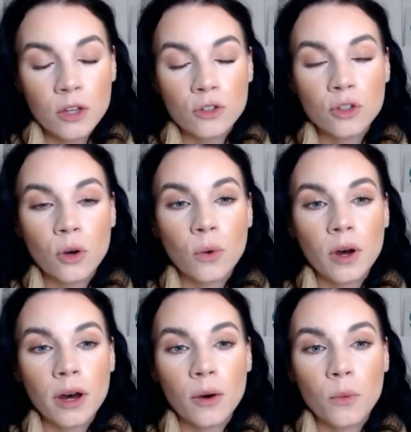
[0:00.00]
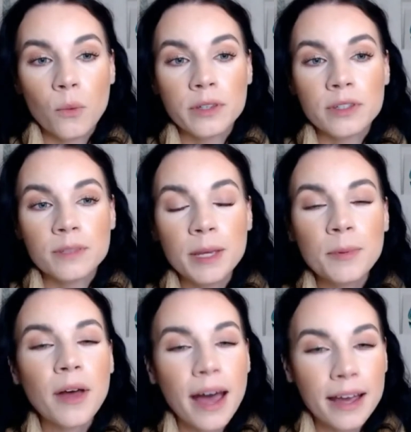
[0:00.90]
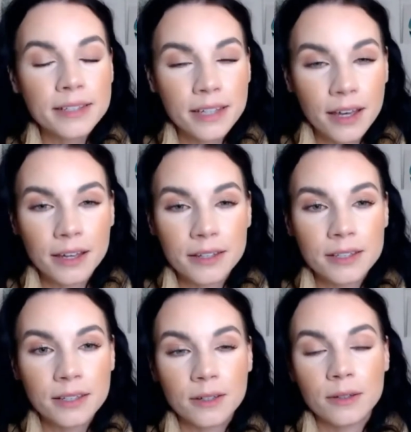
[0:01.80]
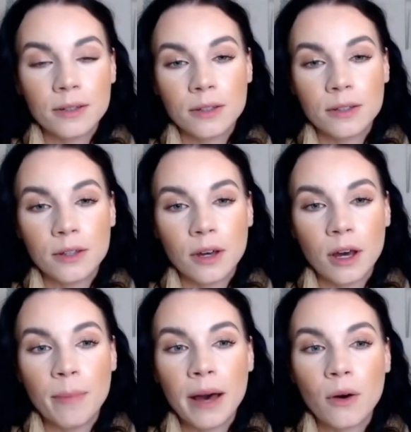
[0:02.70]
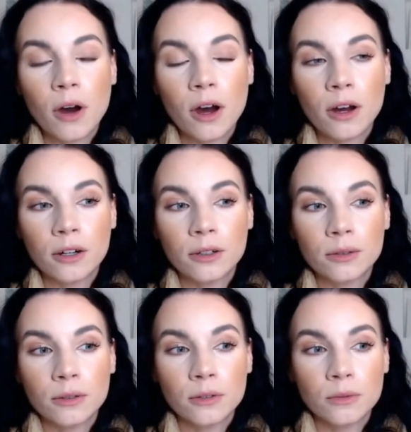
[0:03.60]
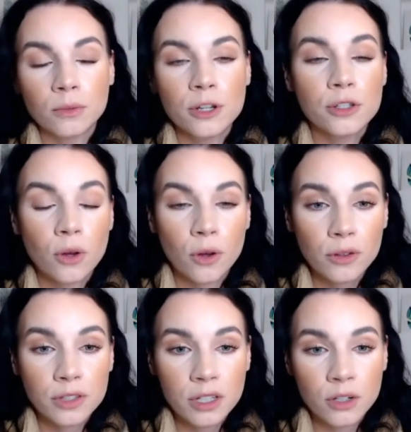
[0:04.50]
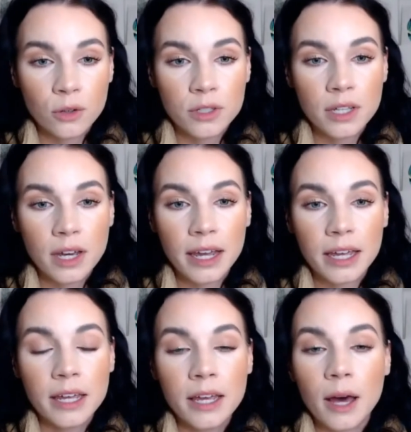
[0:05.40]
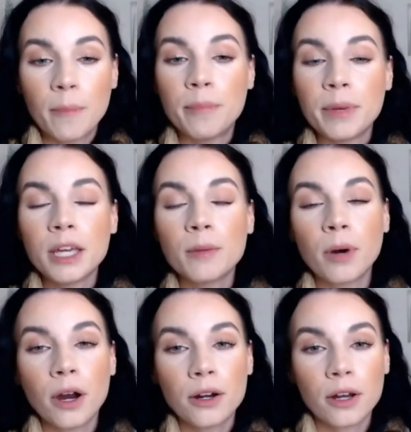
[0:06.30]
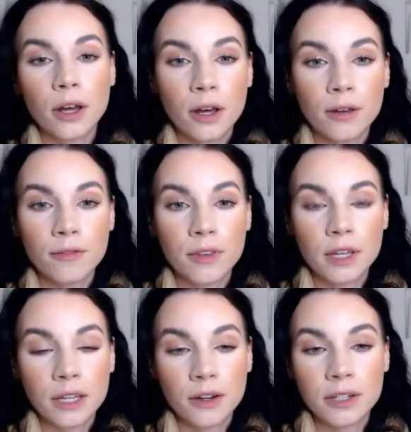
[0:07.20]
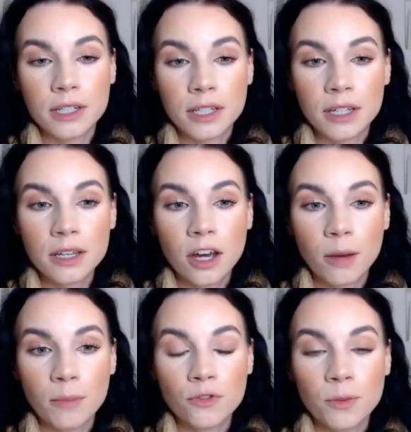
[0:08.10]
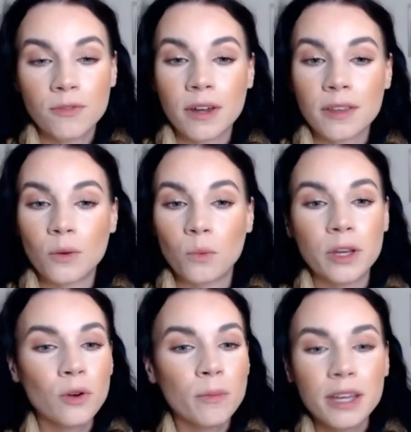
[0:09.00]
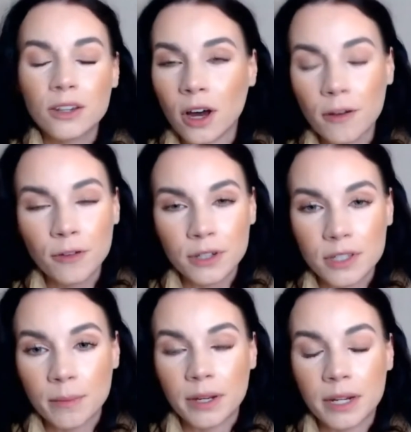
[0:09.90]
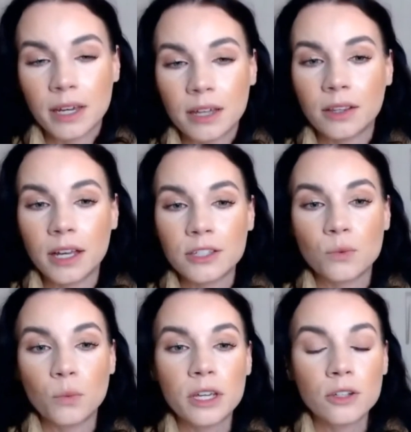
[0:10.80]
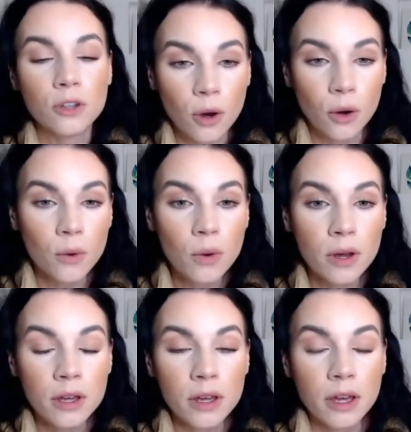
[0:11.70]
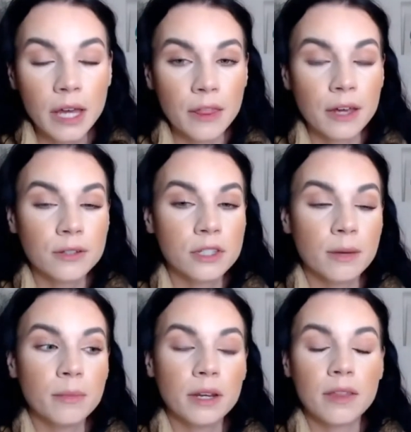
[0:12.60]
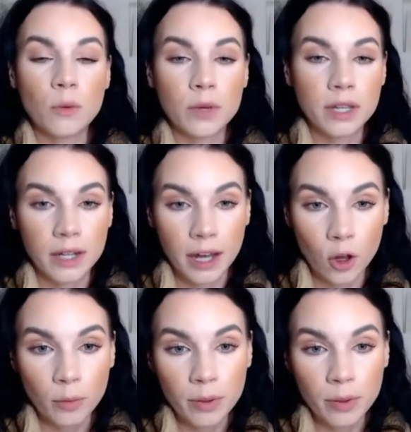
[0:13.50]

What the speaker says: So when people ask us about our results in OCI, a big part of the guarantee comes from the fact that we don't make an offer to somebody unless we know there's somebody that we can help.